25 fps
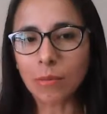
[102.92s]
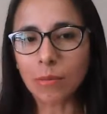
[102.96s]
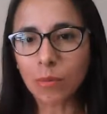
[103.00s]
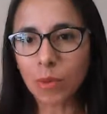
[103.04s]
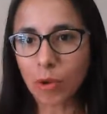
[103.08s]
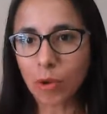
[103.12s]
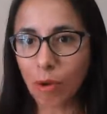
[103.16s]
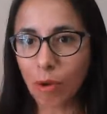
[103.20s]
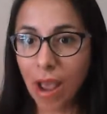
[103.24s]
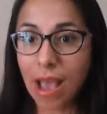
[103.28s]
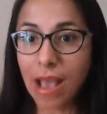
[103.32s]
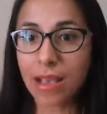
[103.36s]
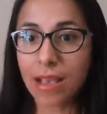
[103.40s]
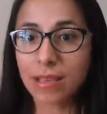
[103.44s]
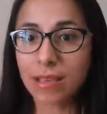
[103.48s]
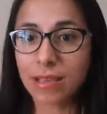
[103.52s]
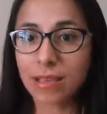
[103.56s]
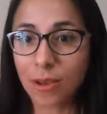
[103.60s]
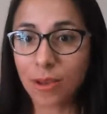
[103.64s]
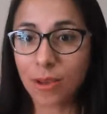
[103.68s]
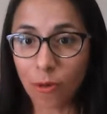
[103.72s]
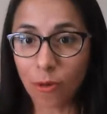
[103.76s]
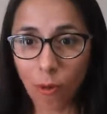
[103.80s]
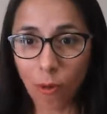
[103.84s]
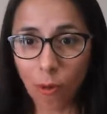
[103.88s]
Grass
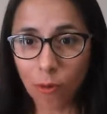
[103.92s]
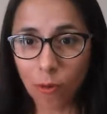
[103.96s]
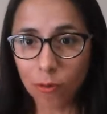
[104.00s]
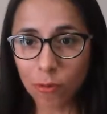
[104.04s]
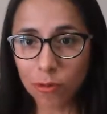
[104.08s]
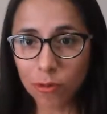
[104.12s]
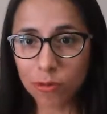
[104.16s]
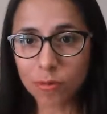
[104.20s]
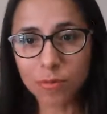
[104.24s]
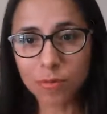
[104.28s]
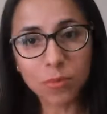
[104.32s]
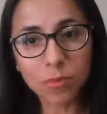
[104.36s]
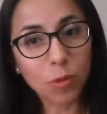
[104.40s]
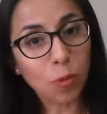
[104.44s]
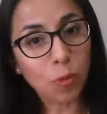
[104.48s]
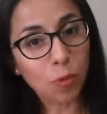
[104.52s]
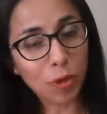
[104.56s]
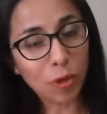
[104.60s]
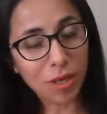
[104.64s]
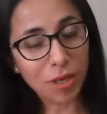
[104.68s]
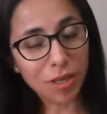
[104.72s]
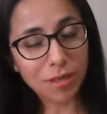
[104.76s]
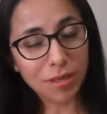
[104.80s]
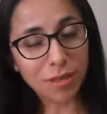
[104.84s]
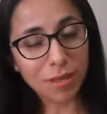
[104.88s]
grows, the
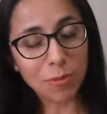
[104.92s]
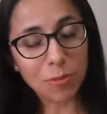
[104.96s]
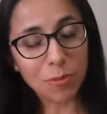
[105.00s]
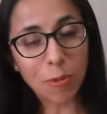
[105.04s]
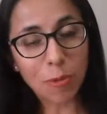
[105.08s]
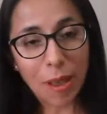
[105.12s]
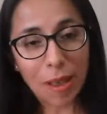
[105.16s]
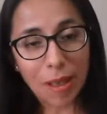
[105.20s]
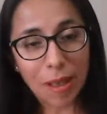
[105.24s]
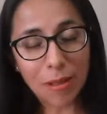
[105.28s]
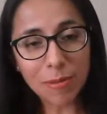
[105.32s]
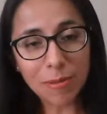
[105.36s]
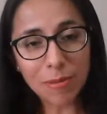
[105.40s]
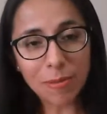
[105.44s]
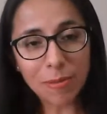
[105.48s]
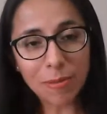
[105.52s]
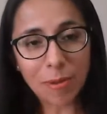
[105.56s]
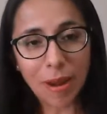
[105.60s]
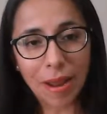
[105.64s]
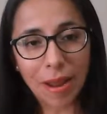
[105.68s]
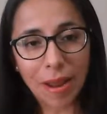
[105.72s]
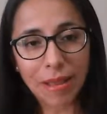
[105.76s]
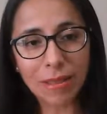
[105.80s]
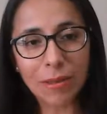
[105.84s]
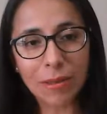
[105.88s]
weeds as well,
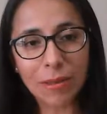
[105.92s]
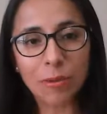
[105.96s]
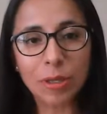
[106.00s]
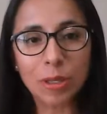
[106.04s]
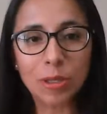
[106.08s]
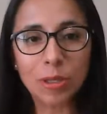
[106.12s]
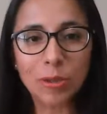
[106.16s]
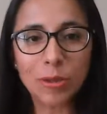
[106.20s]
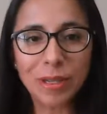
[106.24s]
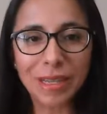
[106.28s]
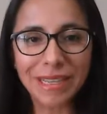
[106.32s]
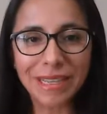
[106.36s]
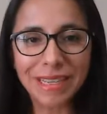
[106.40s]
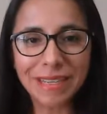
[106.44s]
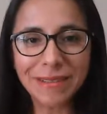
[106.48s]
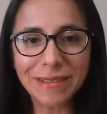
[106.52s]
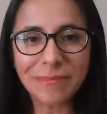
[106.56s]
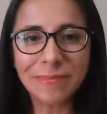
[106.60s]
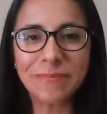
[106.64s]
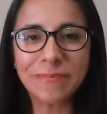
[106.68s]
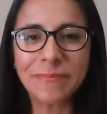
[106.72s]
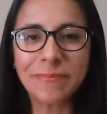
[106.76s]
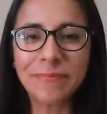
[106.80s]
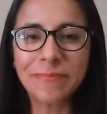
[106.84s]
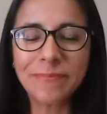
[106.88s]
right? That we need to clean.
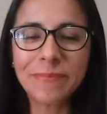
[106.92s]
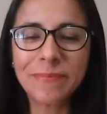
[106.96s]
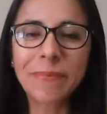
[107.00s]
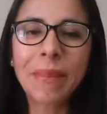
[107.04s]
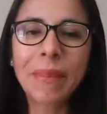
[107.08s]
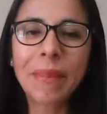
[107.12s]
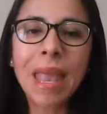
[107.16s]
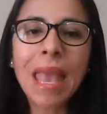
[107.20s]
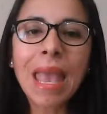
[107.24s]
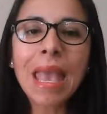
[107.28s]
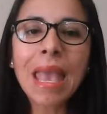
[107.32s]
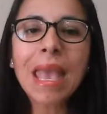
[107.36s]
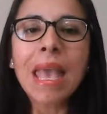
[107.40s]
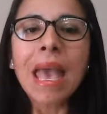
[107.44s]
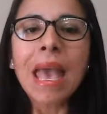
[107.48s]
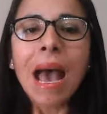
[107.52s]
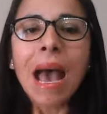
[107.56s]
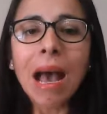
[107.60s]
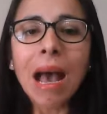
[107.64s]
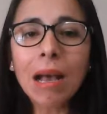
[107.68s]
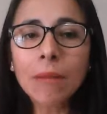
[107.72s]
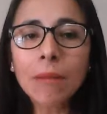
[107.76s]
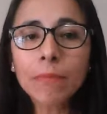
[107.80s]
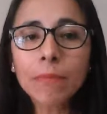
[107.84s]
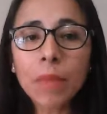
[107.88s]

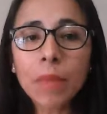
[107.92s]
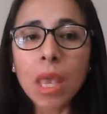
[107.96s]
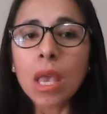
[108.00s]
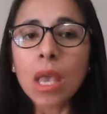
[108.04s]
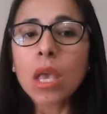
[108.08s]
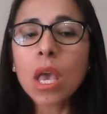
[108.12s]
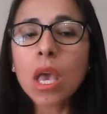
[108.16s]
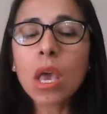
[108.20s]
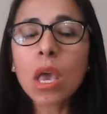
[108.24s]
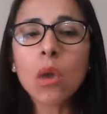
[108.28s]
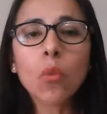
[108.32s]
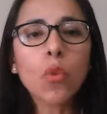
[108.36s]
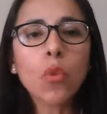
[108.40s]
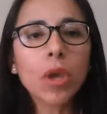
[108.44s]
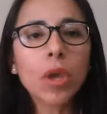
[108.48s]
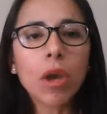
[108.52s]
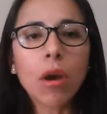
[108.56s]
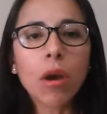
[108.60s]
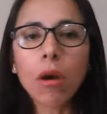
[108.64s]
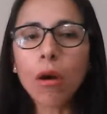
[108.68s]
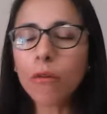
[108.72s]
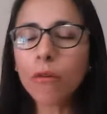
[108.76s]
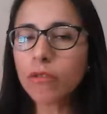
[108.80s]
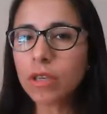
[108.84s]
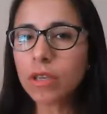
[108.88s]
And we
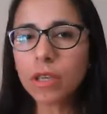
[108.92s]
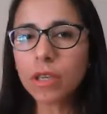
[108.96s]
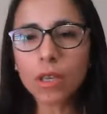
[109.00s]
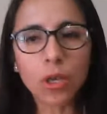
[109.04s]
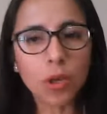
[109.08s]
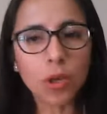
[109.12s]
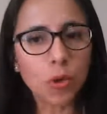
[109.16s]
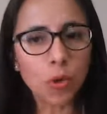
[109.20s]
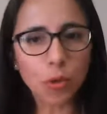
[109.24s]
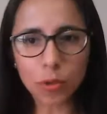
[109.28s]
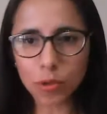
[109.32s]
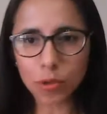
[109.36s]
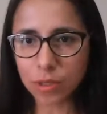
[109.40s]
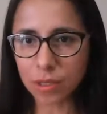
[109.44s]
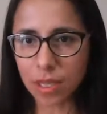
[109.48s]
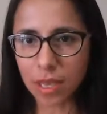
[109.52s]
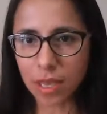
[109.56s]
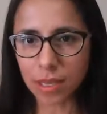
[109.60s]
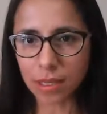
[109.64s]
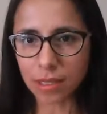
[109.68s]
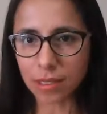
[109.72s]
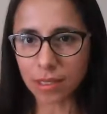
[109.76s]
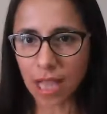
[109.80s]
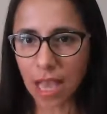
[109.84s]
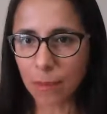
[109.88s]
often use
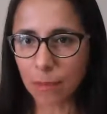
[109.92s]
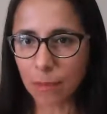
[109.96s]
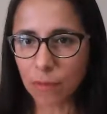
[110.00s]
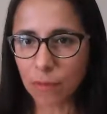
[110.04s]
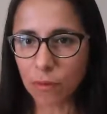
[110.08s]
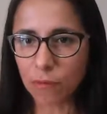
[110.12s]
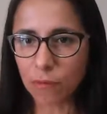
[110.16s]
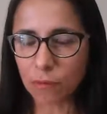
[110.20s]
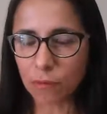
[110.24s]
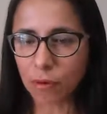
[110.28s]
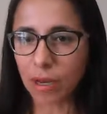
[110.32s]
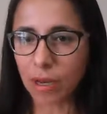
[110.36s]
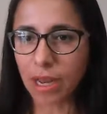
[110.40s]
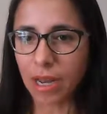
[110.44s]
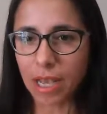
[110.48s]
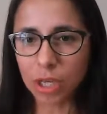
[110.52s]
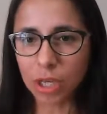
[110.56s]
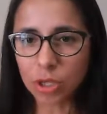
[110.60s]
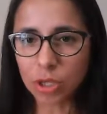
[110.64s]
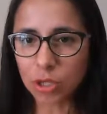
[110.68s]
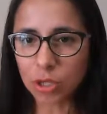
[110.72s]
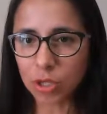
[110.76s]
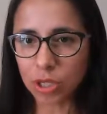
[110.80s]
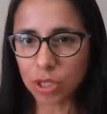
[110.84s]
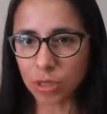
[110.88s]
this type of
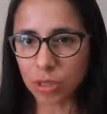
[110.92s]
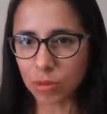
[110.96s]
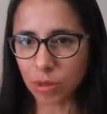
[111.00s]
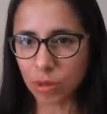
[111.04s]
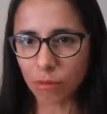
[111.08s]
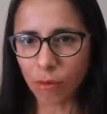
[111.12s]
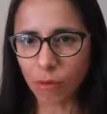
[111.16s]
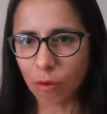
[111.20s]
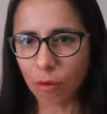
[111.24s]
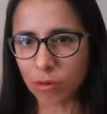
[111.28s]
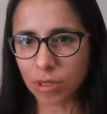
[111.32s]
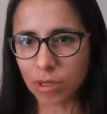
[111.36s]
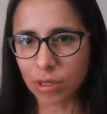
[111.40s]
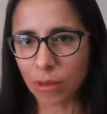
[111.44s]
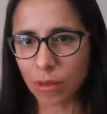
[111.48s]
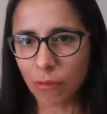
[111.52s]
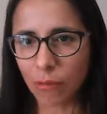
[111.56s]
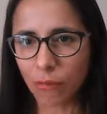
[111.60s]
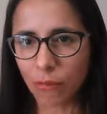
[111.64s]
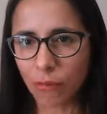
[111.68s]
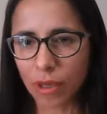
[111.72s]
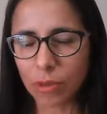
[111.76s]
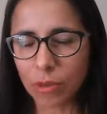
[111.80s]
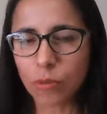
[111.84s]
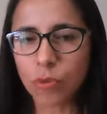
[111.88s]
relationships of cause and effect.